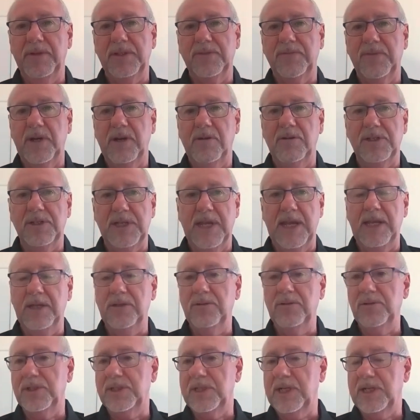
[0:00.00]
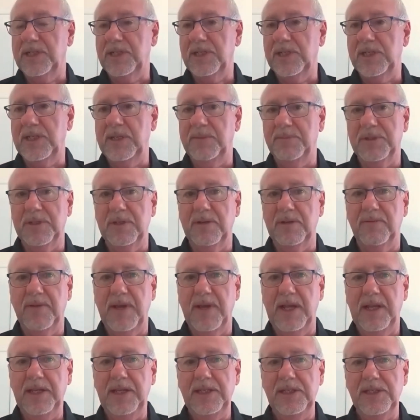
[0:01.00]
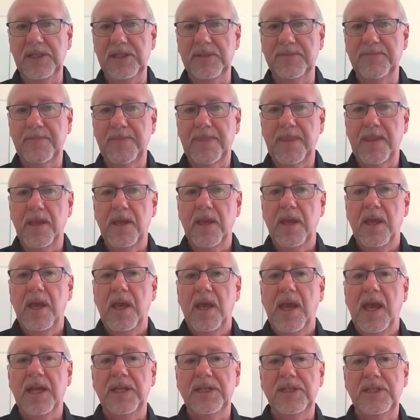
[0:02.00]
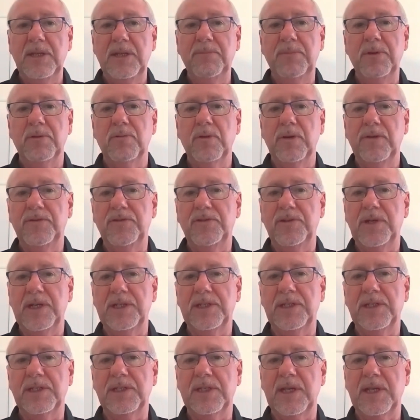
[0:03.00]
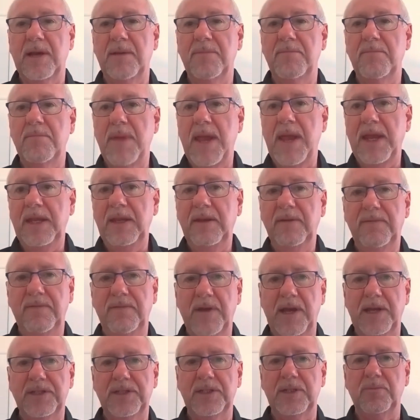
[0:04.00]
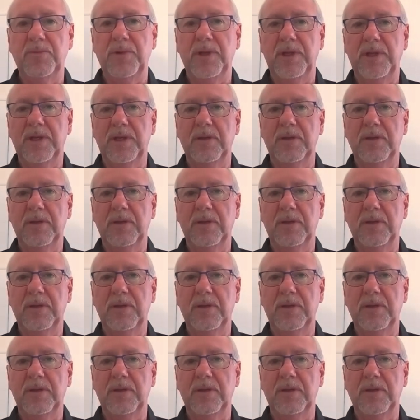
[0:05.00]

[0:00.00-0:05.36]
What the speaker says: its various angles, such as hips and valleys. And timber roof trusses are manufactured with